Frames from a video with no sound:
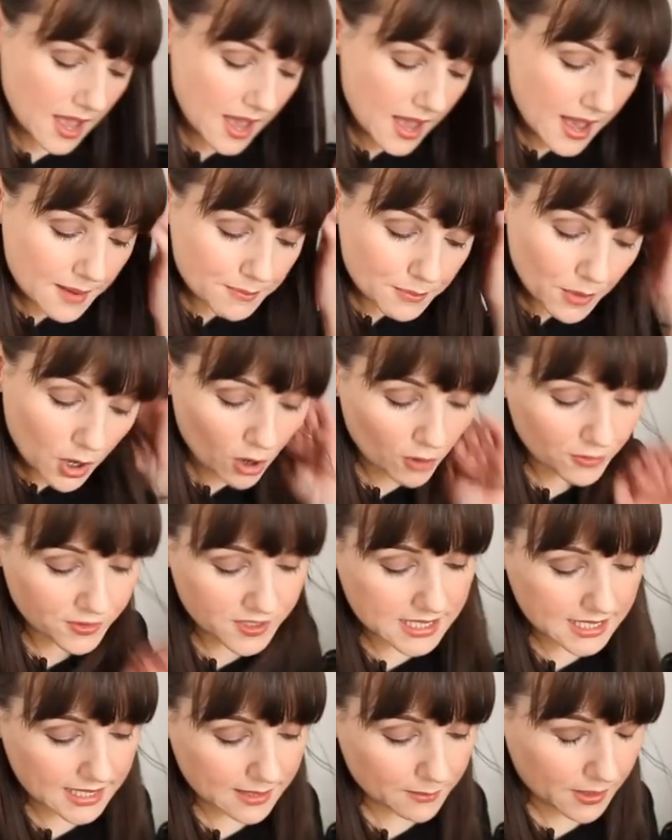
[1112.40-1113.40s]

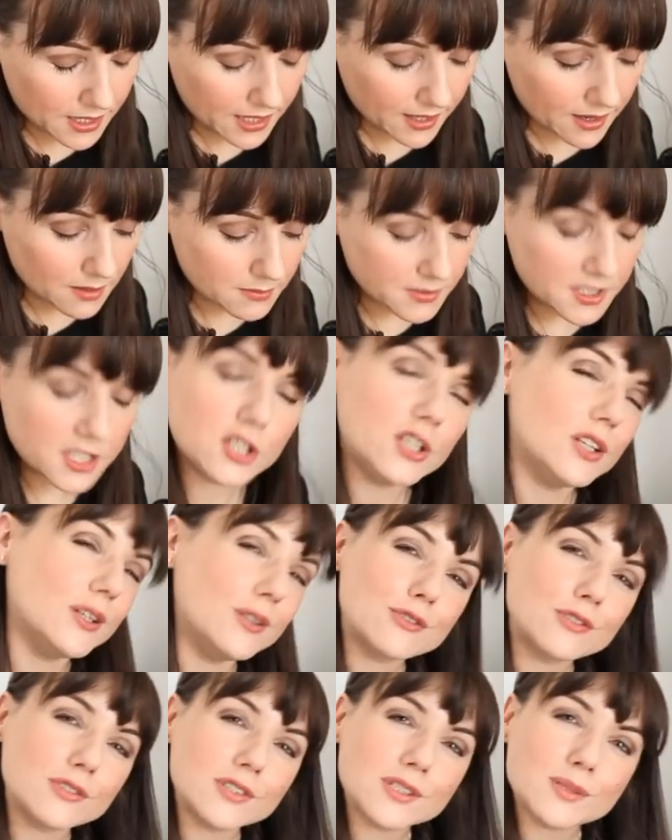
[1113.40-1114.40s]
Obviously when it comes to
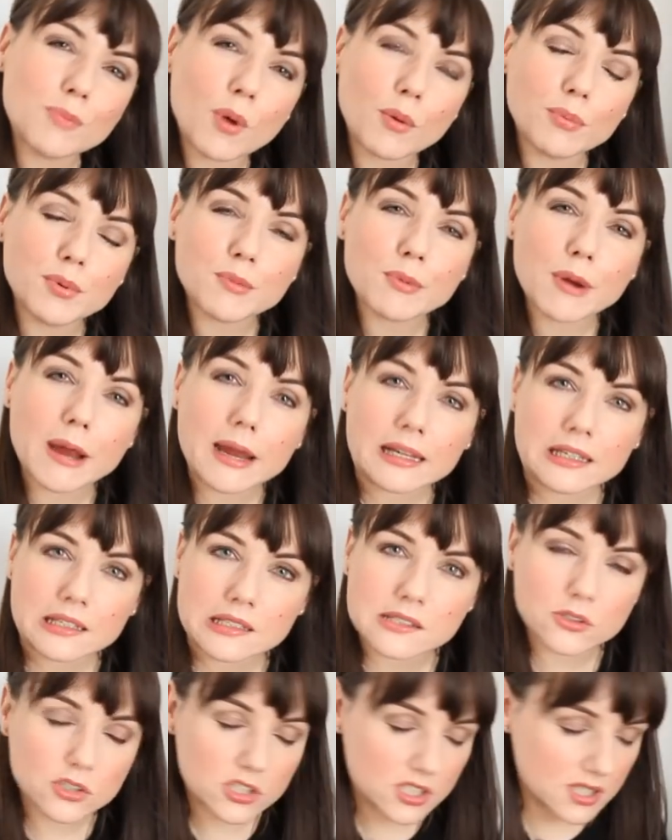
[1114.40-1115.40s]
neutrals, Bobbi Brown is
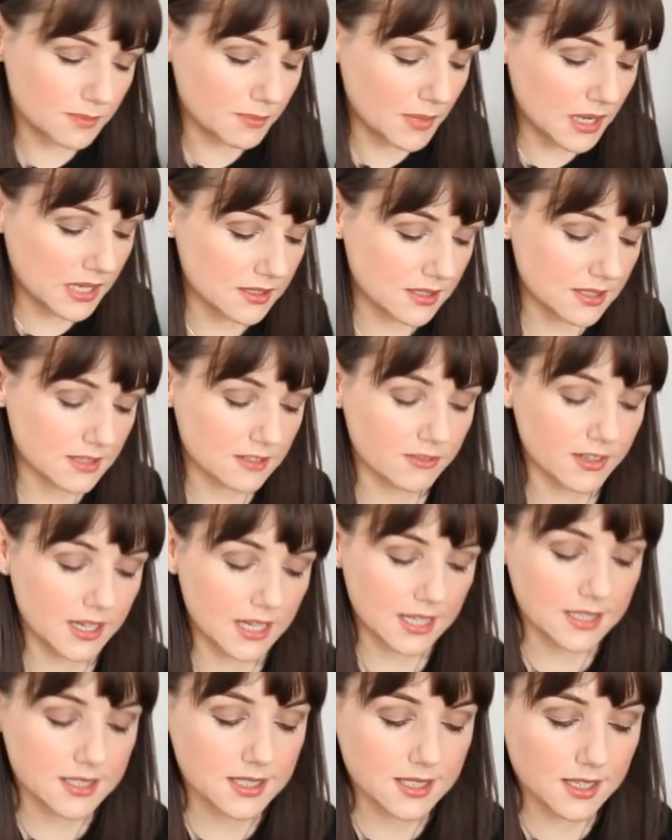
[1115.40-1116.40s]
sort of the master
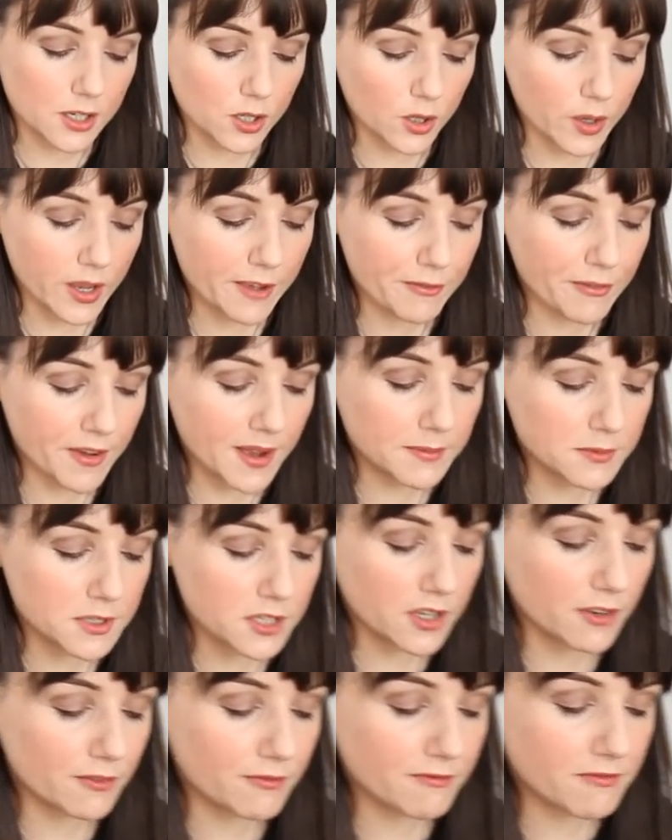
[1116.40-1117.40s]
really. So if I'm
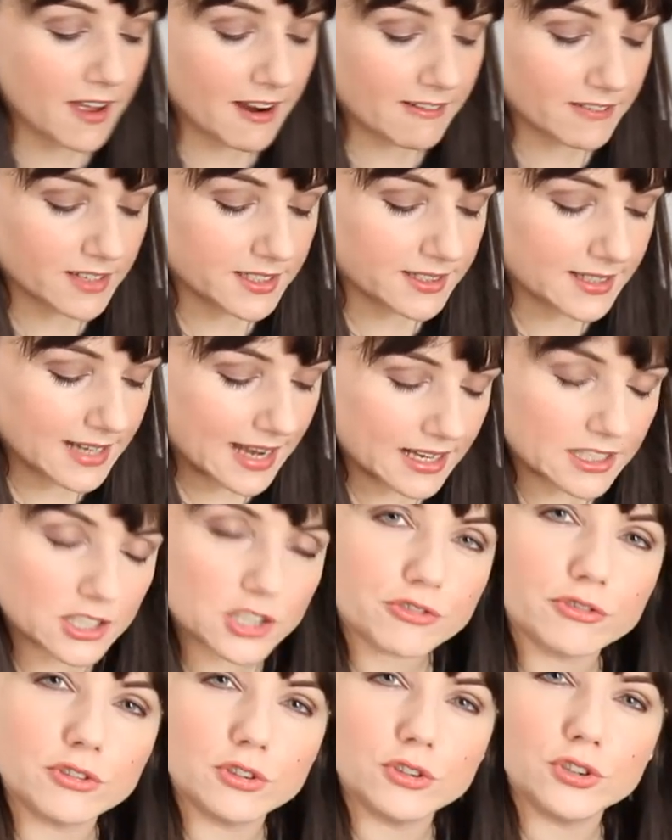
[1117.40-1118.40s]
doing a very
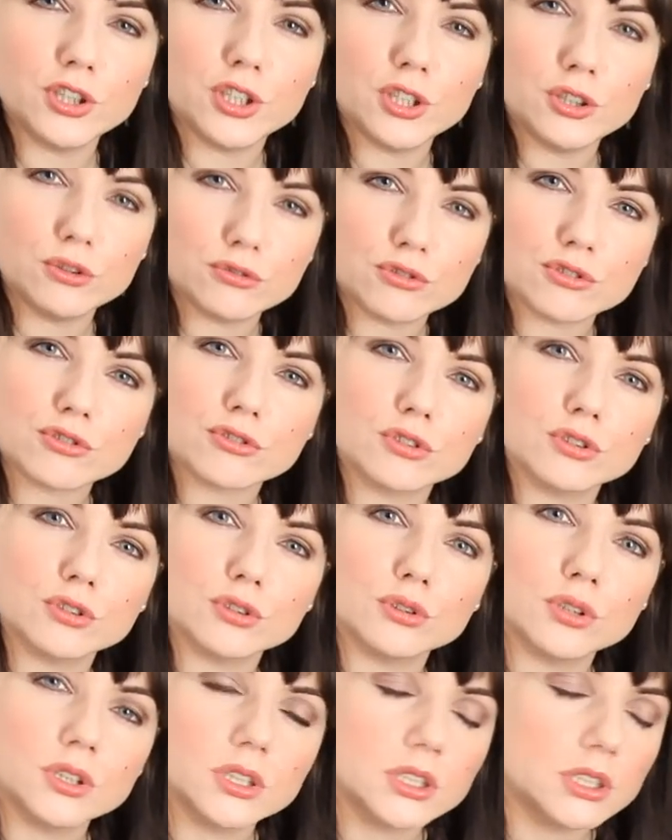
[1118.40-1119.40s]
natural,
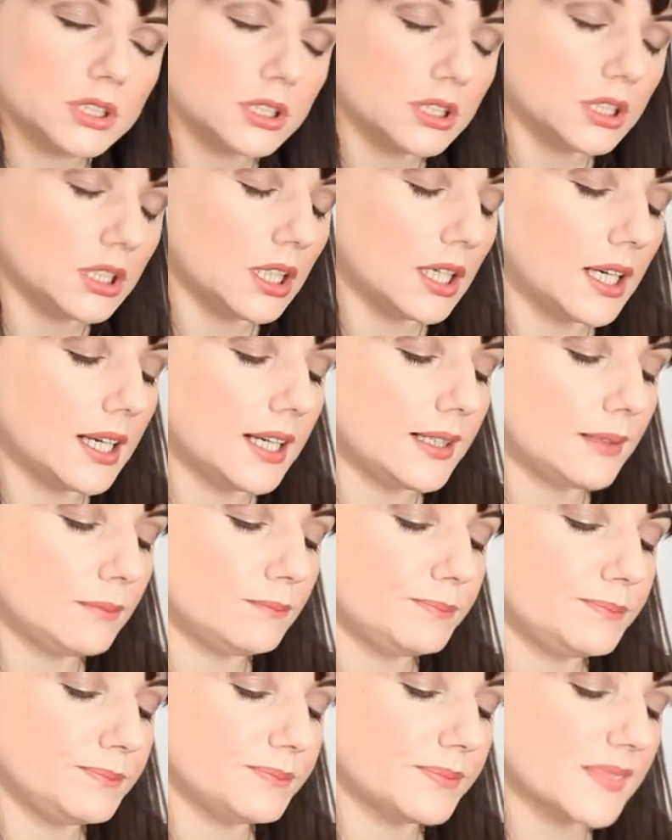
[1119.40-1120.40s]
neutral,
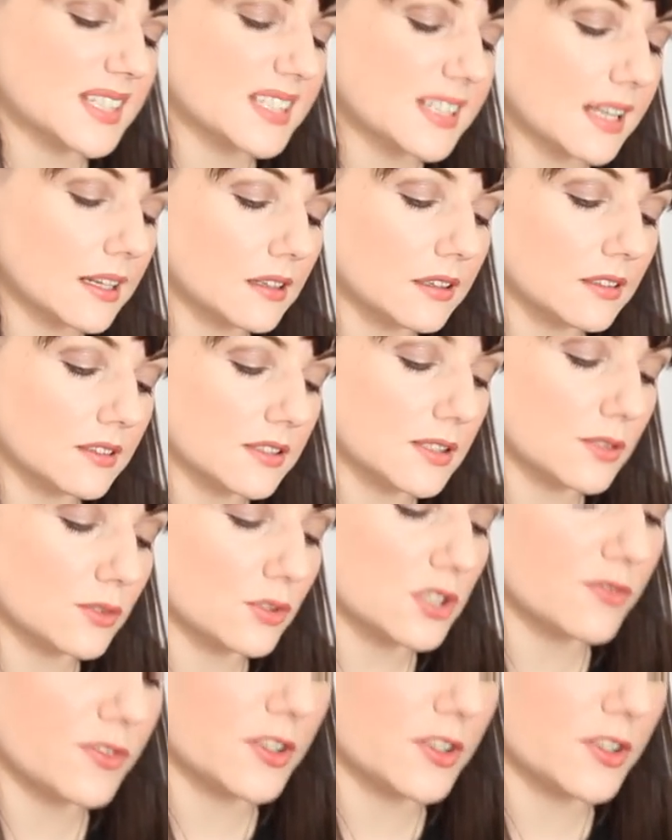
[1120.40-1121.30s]
subtle sort of